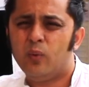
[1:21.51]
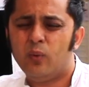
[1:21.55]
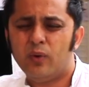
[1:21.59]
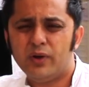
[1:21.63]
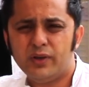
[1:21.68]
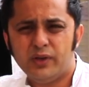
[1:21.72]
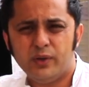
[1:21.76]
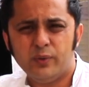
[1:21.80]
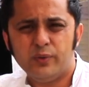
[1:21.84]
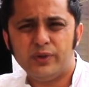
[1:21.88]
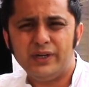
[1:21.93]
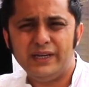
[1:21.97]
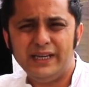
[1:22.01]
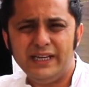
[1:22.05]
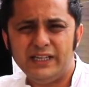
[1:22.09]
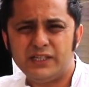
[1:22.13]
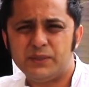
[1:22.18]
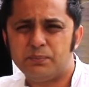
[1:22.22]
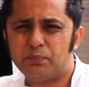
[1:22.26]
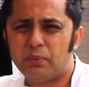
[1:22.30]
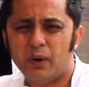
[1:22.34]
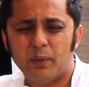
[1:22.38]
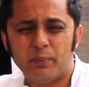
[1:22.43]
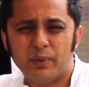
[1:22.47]
What you would
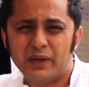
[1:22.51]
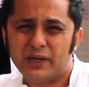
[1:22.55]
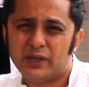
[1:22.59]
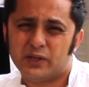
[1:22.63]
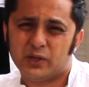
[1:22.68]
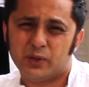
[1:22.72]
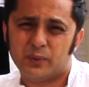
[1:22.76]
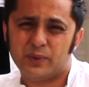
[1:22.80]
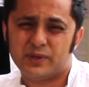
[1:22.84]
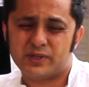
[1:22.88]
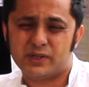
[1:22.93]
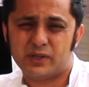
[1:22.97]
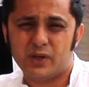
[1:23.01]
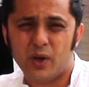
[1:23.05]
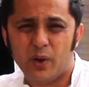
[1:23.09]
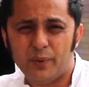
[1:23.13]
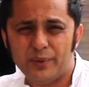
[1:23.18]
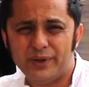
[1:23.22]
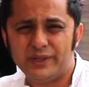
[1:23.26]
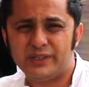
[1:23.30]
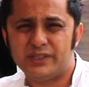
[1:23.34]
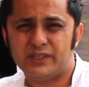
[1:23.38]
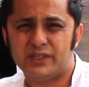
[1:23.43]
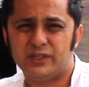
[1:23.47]
need to probably do is
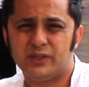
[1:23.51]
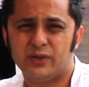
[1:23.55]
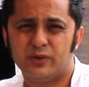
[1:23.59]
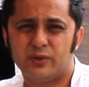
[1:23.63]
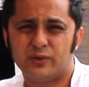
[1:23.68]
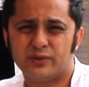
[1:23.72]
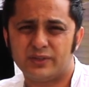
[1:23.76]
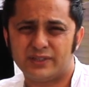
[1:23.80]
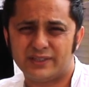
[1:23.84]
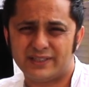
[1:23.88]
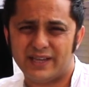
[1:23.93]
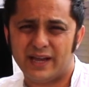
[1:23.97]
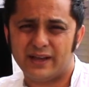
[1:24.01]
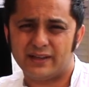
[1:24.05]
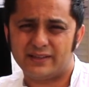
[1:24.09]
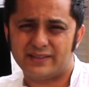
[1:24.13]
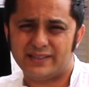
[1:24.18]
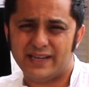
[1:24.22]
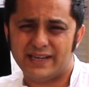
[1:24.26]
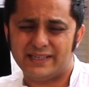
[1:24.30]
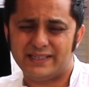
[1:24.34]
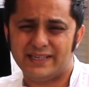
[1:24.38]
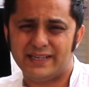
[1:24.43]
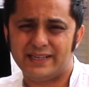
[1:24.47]
go into your
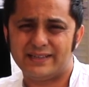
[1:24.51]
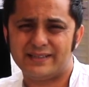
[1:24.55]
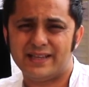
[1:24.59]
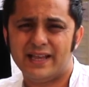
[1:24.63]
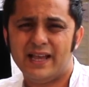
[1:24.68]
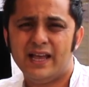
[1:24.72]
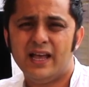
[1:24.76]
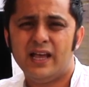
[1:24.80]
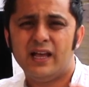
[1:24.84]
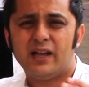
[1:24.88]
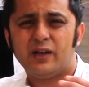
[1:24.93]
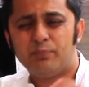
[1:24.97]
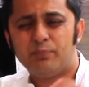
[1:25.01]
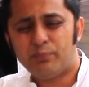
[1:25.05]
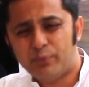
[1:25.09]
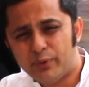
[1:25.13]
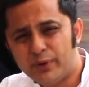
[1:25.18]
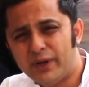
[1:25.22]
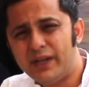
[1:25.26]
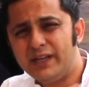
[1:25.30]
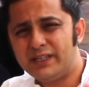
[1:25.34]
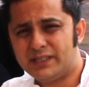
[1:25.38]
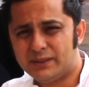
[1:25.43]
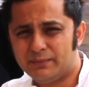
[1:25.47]
settings,
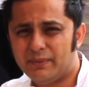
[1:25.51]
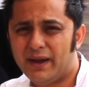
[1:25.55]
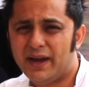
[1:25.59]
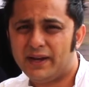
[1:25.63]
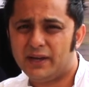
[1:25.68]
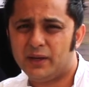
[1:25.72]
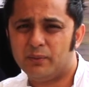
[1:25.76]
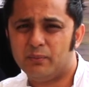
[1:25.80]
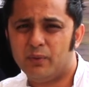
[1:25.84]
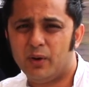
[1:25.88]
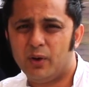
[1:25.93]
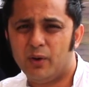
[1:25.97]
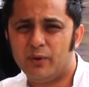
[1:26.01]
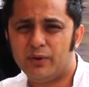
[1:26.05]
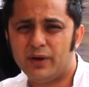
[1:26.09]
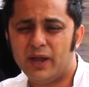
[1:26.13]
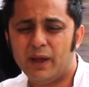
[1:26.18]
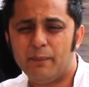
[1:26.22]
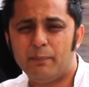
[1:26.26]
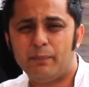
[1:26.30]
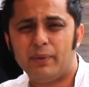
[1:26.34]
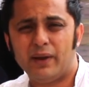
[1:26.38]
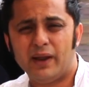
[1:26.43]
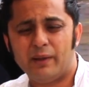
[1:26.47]
put it into manual
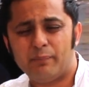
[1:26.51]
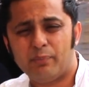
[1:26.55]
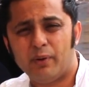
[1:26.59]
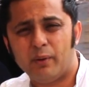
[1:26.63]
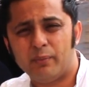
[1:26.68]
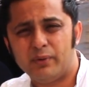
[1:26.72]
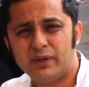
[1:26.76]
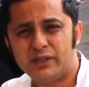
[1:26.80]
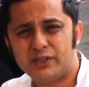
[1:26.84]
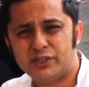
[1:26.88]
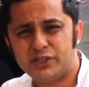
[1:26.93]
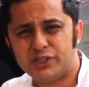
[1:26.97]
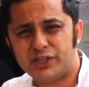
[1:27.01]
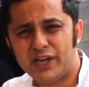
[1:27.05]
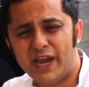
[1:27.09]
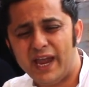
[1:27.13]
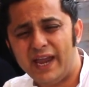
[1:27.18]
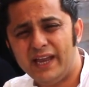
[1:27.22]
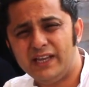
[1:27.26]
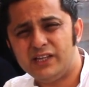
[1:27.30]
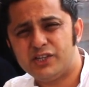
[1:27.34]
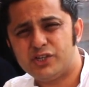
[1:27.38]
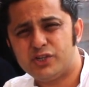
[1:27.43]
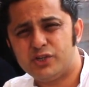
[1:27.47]
mode and probably
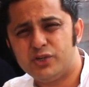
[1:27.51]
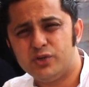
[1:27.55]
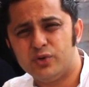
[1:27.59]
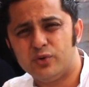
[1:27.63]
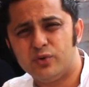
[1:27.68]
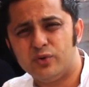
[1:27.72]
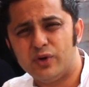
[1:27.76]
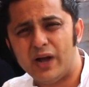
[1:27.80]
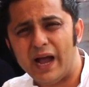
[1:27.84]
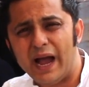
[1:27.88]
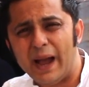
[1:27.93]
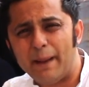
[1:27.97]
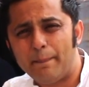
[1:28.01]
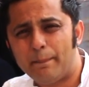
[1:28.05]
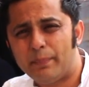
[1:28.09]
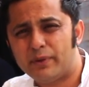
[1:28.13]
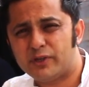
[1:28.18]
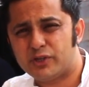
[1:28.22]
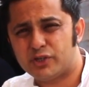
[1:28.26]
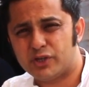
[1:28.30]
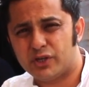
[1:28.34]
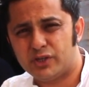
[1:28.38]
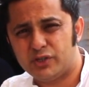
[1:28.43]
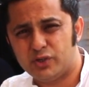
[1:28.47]
change your
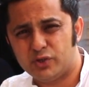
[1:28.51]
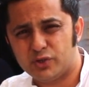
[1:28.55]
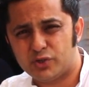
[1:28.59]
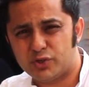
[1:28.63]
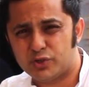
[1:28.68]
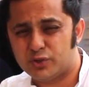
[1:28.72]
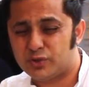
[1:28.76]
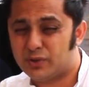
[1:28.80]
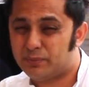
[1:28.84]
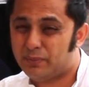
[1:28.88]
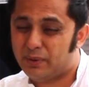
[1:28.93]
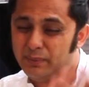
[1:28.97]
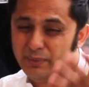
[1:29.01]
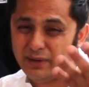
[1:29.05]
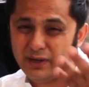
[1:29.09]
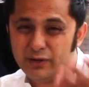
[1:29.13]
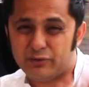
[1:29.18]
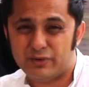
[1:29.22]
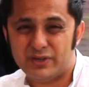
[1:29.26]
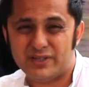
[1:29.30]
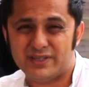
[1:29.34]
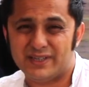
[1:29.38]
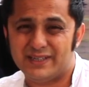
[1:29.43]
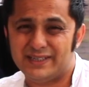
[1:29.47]
aperture and your shutter, maybe
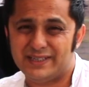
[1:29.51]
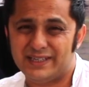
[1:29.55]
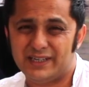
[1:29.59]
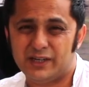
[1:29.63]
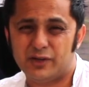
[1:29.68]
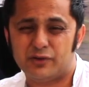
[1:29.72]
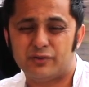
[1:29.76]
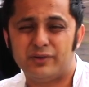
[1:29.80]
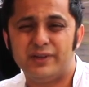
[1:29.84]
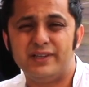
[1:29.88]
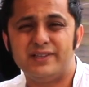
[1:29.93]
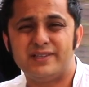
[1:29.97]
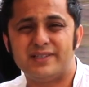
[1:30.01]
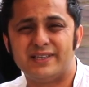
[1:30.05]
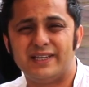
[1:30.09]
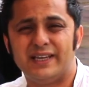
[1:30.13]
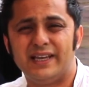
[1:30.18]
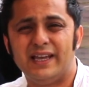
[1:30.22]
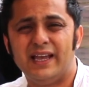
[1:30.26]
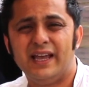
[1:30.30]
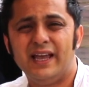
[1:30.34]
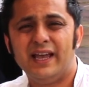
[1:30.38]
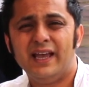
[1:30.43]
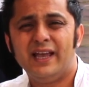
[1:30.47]
increase and decrease
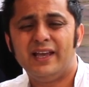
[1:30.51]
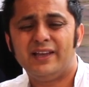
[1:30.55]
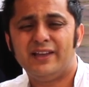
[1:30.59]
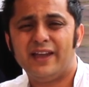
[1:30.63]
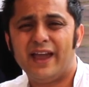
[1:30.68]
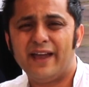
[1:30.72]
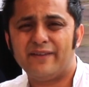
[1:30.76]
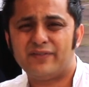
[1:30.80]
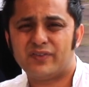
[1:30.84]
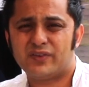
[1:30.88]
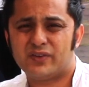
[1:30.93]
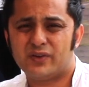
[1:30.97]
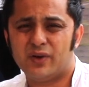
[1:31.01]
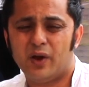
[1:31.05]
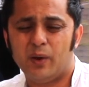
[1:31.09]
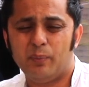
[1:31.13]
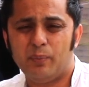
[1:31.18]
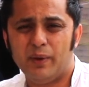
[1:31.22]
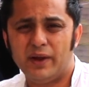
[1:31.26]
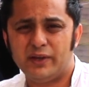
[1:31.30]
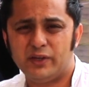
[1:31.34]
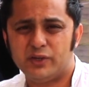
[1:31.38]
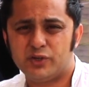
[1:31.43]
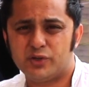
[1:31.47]
it, your
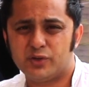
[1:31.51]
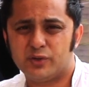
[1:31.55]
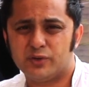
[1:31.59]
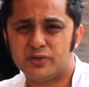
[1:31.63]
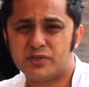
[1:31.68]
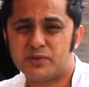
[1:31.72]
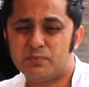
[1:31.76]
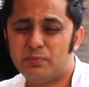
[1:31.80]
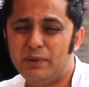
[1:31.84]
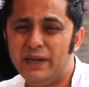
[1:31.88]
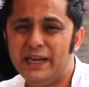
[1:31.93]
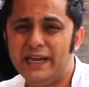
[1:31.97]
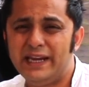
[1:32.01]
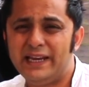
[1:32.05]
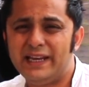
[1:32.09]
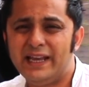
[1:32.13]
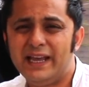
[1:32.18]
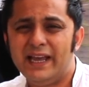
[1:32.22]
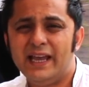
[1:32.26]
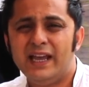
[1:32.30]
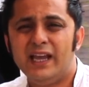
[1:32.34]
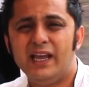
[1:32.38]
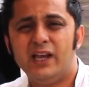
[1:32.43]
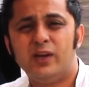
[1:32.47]
f-stop and your shutter
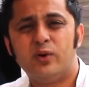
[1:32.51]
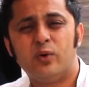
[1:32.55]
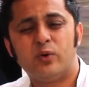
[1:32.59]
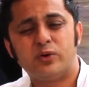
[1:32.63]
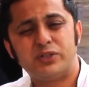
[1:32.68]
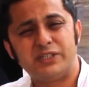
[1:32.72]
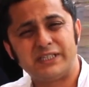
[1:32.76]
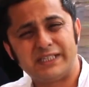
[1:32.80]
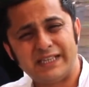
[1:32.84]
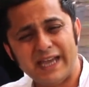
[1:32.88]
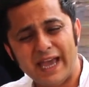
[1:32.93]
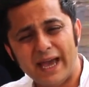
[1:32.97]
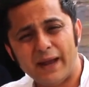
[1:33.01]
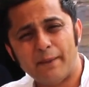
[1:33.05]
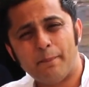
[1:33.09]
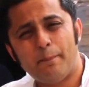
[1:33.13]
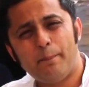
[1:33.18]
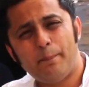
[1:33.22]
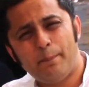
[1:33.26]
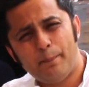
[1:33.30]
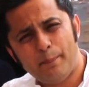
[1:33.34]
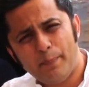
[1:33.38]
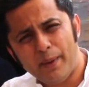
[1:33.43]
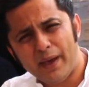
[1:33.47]
speed, in order to get
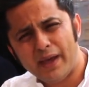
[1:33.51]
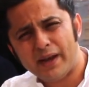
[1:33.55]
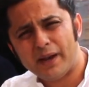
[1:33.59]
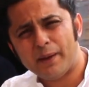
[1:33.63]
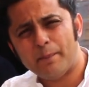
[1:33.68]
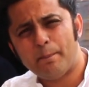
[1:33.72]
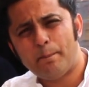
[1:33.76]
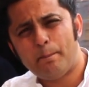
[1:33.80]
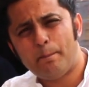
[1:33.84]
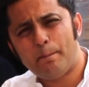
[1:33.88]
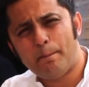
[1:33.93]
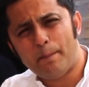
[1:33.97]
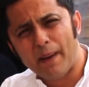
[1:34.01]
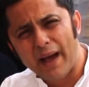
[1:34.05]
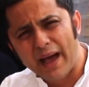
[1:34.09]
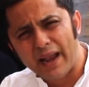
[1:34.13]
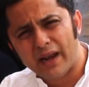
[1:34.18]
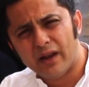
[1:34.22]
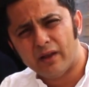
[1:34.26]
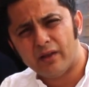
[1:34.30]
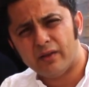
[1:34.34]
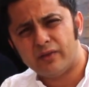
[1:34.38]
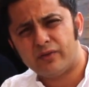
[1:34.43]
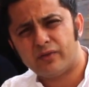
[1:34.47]
a better
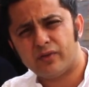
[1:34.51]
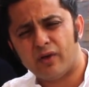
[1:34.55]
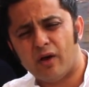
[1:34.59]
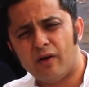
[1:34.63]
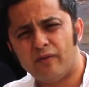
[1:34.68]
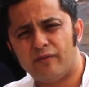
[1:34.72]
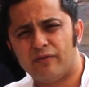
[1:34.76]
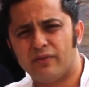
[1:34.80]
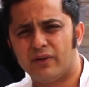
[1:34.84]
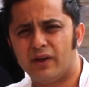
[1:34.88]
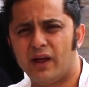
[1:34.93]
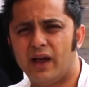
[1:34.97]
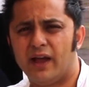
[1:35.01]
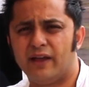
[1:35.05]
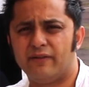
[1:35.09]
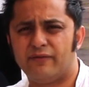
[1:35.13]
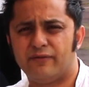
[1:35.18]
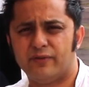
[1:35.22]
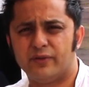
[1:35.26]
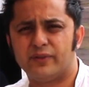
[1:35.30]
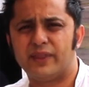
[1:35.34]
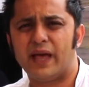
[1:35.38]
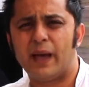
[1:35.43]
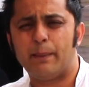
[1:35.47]
balance of light
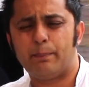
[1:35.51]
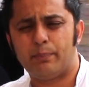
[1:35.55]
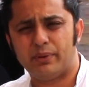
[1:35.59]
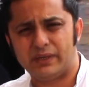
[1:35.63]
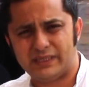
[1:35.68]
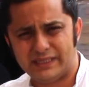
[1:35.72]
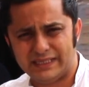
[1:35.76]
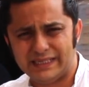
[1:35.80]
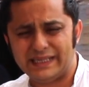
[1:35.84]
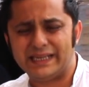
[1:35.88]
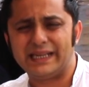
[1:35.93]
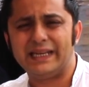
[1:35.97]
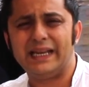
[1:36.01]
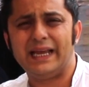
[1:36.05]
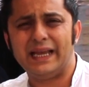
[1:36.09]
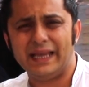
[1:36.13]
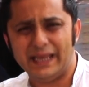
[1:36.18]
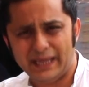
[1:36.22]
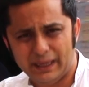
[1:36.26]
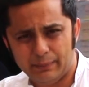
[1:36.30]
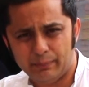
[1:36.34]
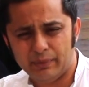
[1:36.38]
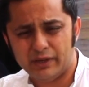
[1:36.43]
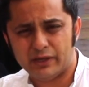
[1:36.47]
for that
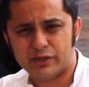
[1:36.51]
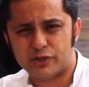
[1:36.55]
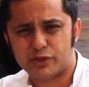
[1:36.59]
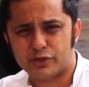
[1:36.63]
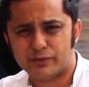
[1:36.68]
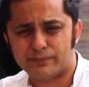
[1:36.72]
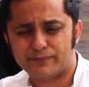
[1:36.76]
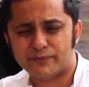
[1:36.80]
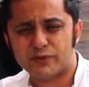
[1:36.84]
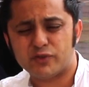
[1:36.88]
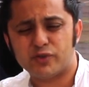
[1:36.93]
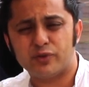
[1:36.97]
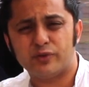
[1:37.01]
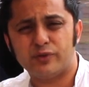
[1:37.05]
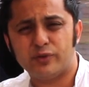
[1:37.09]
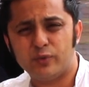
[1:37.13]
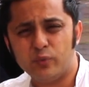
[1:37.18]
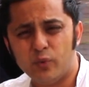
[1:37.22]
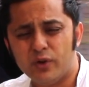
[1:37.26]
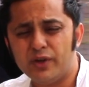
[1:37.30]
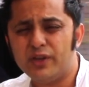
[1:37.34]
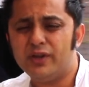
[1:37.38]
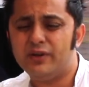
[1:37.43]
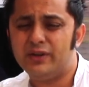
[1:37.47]
particular image. So
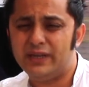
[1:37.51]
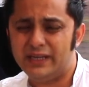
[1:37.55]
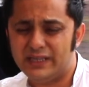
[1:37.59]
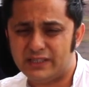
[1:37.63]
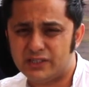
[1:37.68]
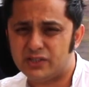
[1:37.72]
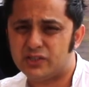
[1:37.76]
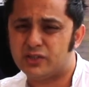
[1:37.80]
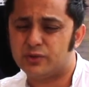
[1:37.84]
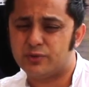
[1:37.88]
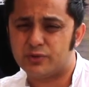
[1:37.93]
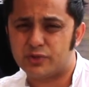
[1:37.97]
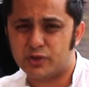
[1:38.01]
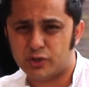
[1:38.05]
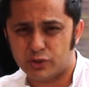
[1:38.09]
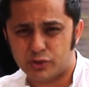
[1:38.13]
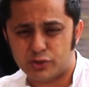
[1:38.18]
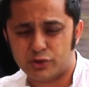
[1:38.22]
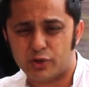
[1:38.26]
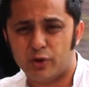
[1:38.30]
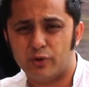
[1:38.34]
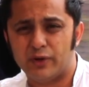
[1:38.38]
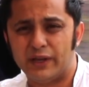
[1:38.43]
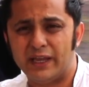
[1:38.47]
what you need to do is
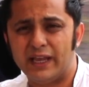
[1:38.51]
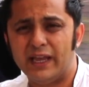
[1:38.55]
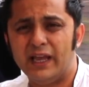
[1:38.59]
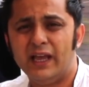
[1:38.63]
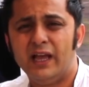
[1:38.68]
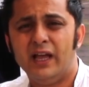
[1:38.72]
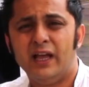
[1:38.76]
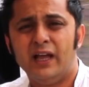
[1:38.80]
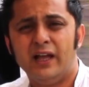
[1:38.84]
control it.